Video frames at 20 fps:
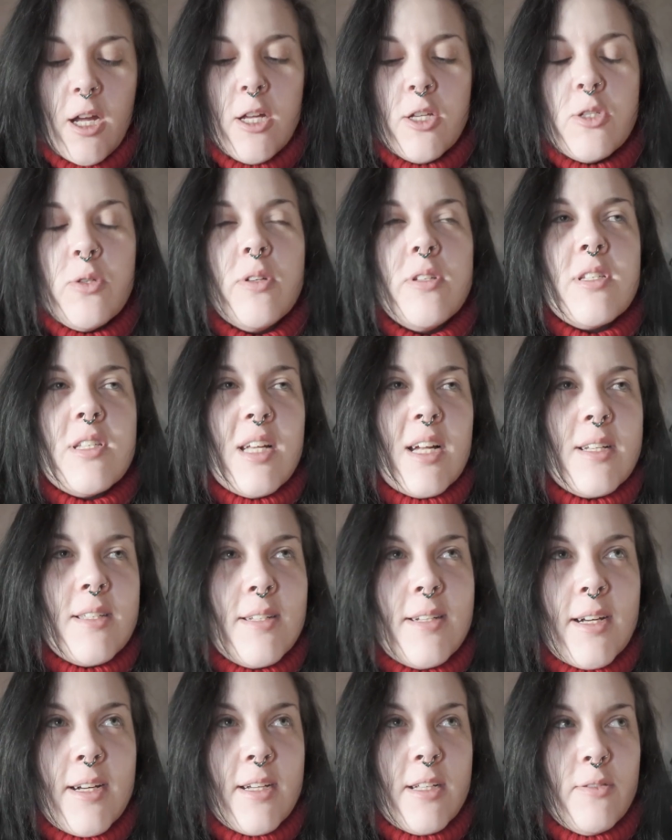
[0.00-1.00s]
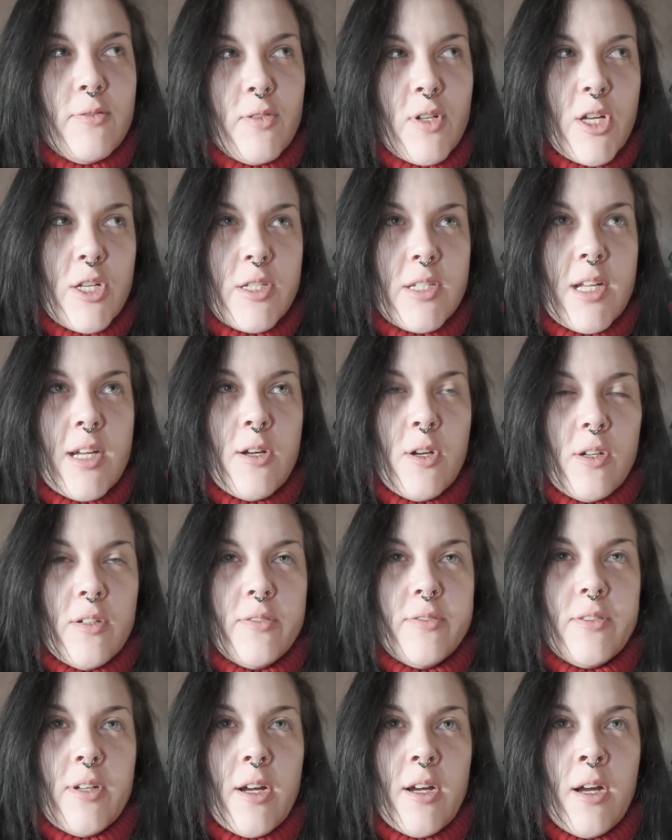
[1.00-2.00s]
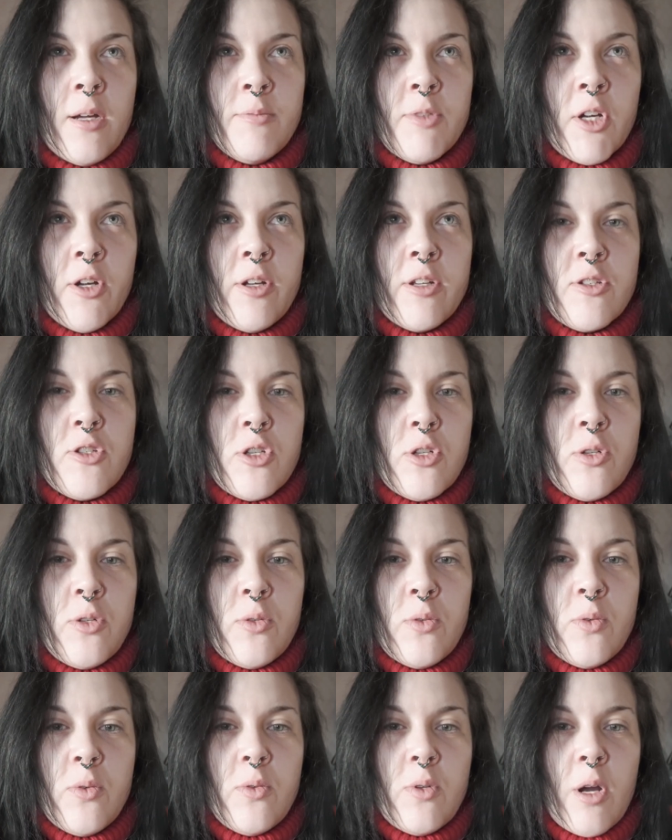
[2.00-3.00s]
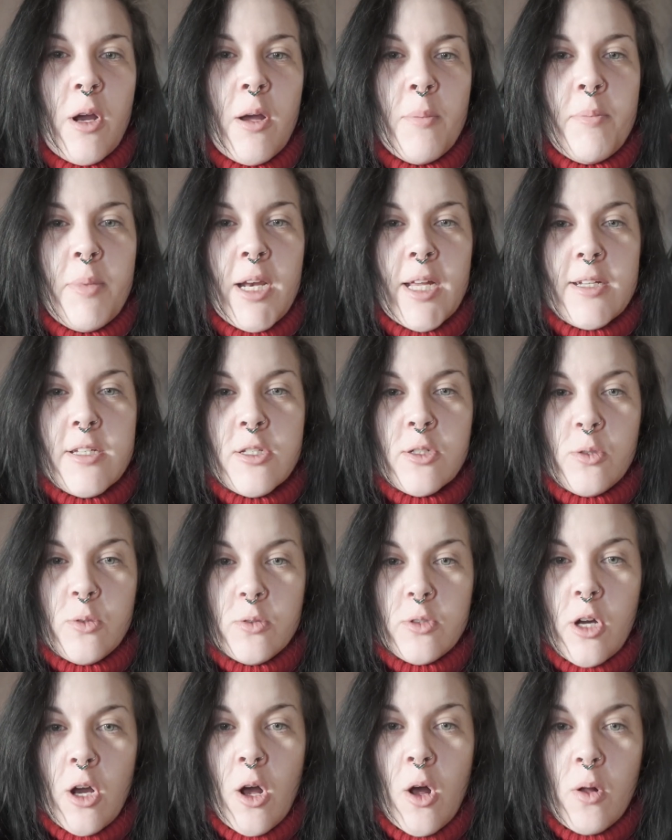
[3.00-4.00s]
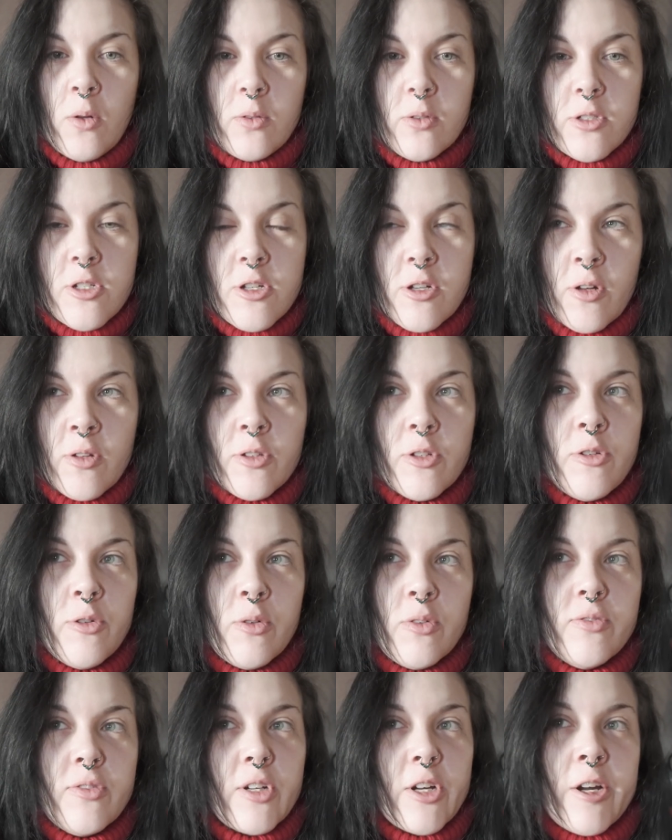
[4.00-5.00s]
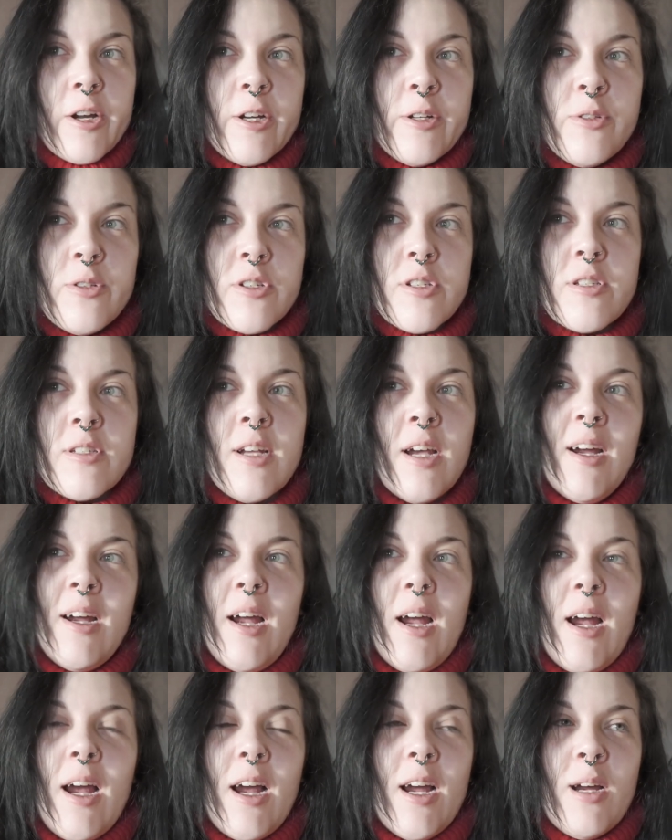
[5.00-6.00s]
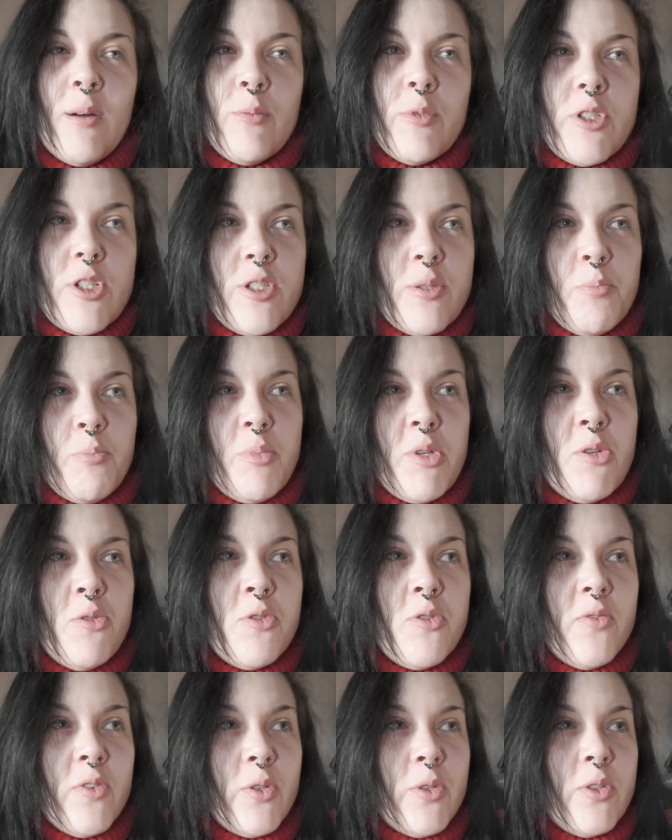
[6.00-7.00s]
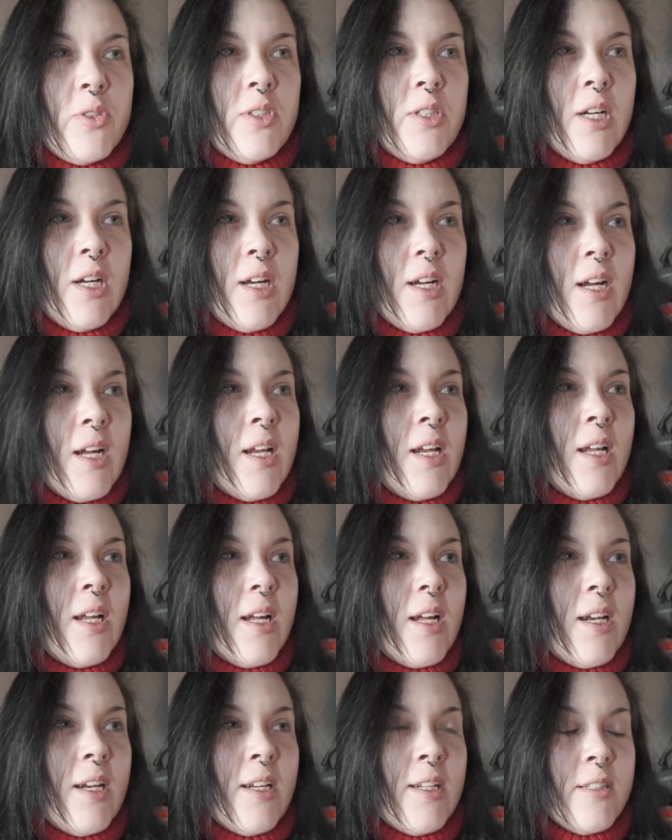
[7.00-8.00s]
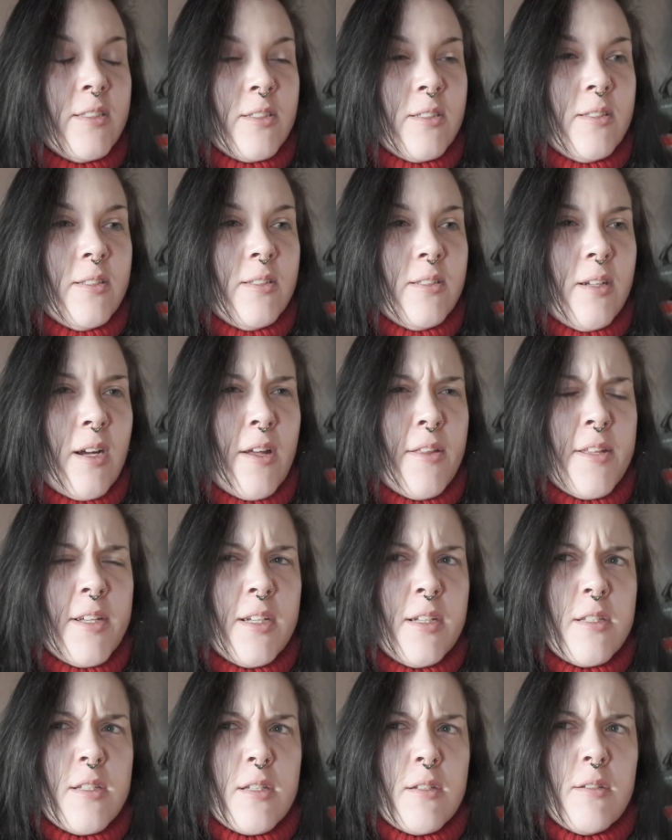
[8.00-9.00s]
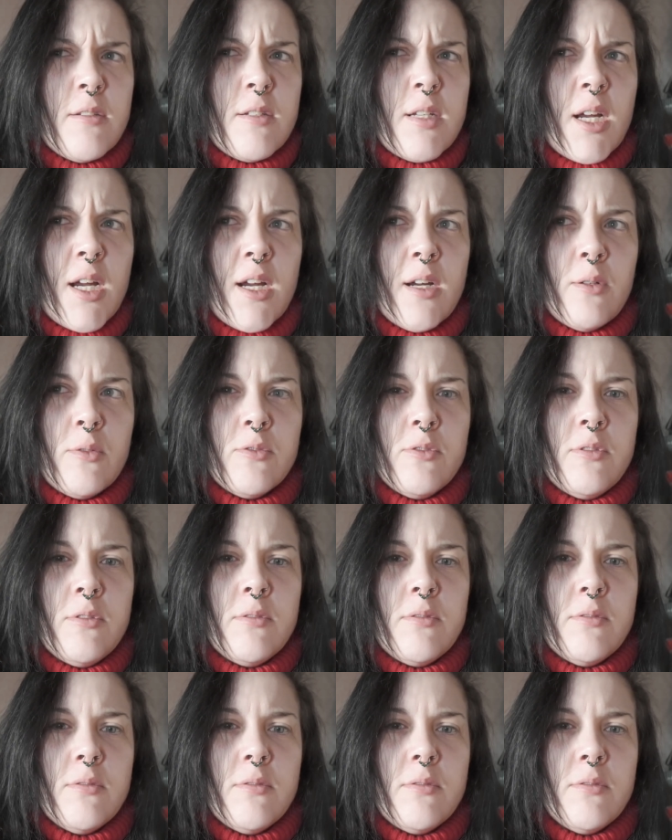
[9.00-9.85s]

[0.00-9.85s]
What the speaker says: So on Saturday, the first day off, I'm going to a place called Holt on the Norfolk coast, which is a beautiful little, I think it's town.